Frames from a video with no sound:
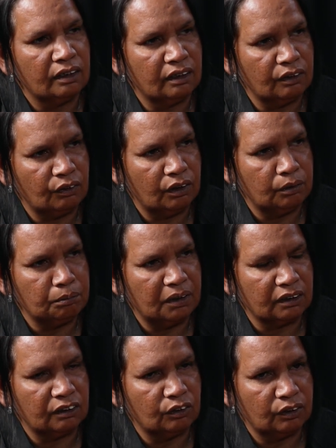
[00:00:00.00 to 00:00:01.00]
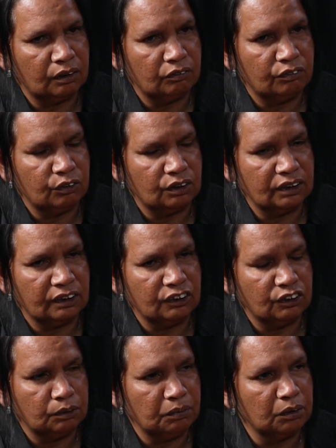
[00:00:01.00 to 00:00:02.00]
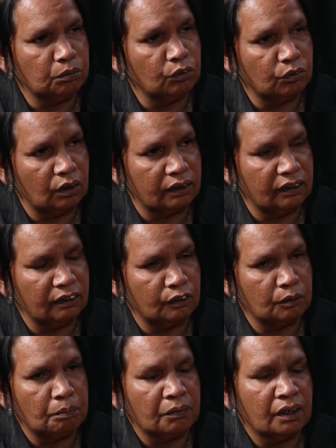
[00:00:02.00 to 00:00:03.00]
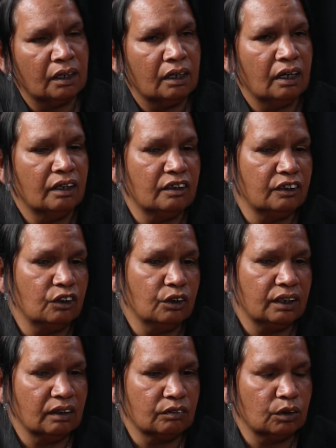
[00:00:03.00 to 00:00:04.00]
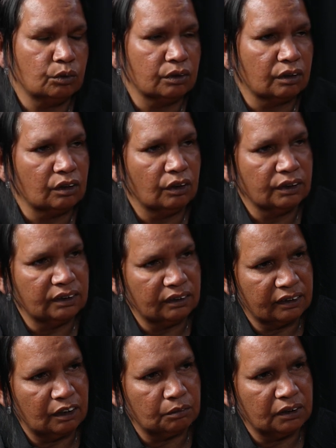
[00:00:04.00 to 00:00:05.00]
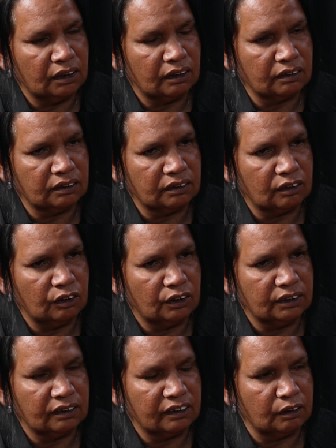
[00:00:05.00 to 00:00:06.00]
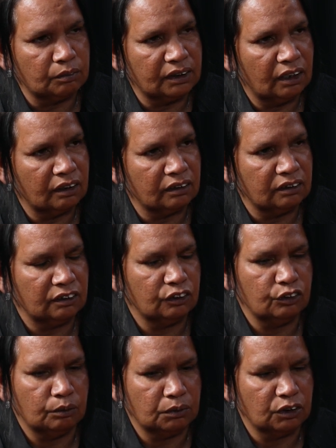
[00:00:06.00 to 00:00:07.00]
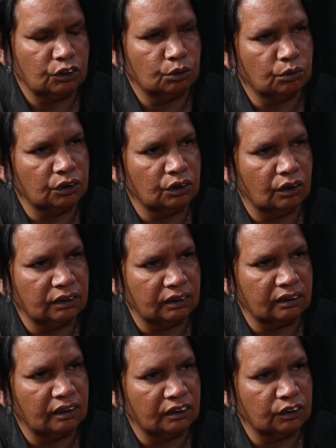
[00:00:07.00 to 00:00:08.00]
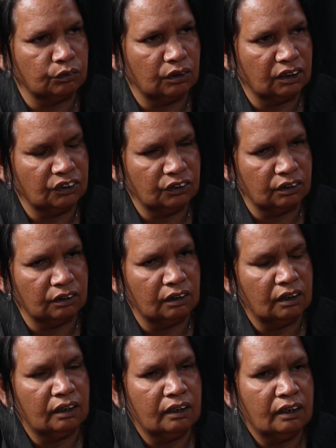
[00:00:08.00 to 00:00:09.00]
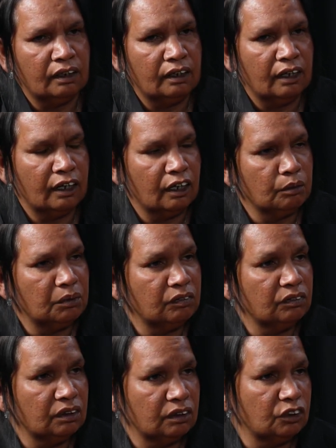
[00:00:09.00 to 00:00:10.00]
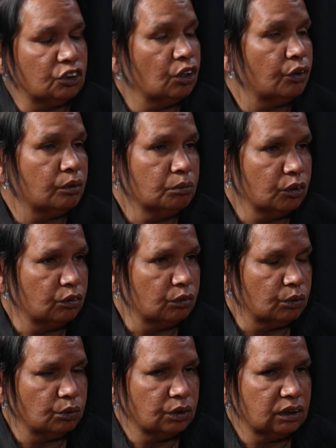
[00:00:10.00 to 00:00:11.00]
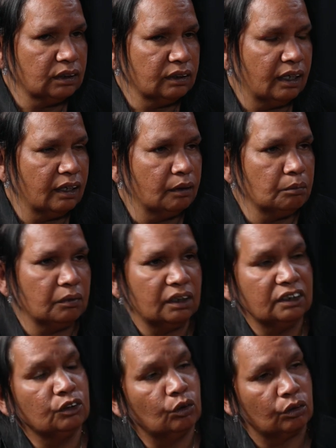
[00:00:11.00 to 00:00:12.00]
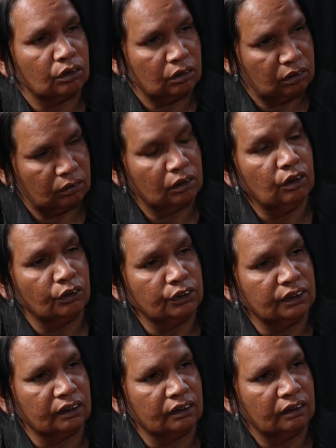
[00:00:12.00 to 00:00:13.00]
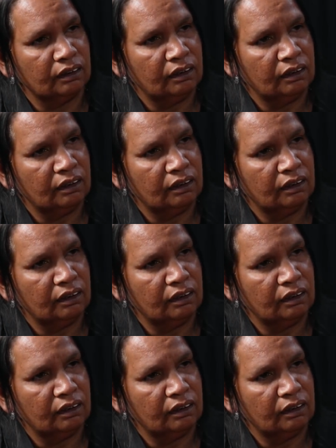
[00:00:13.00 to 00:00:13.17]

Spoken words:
that are impacting on our First Nations people right now. And then you only have to look at the closing the gap targets in terms of suicides, incarceration, even child removals. It's not closing.